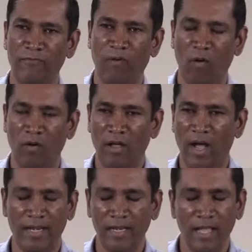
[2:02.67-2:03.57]
for,
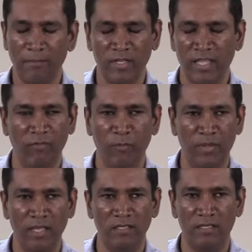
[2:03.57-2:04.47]
I didn't come to give you
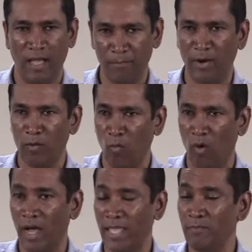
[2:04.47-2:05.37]
peace. I brought
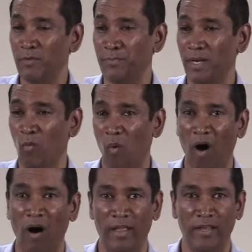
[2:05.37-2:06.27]
war. I came to bring
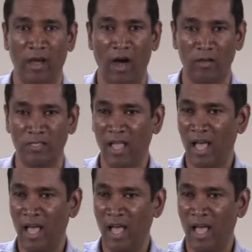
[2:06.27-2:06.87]
war in your house.